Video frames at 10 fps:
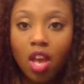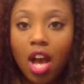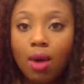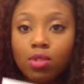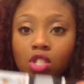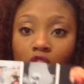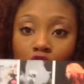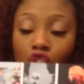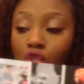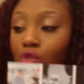I was going
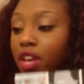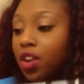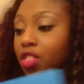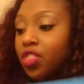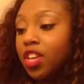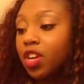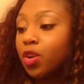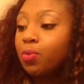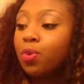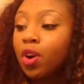to do their
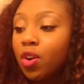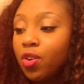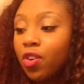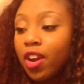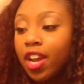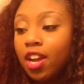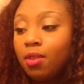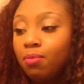theater program.